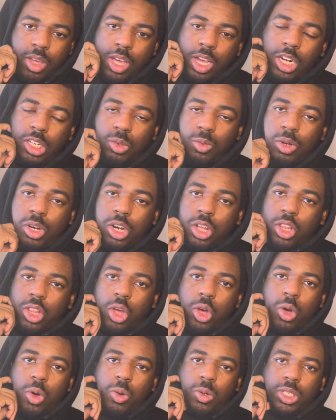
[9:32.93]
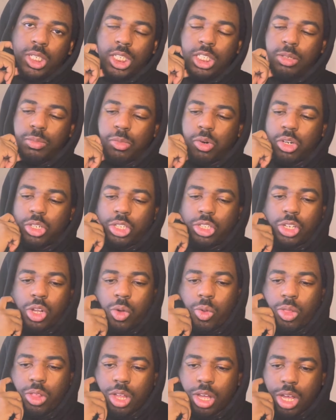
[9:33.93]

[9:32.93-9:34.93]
He's one of those. He's more so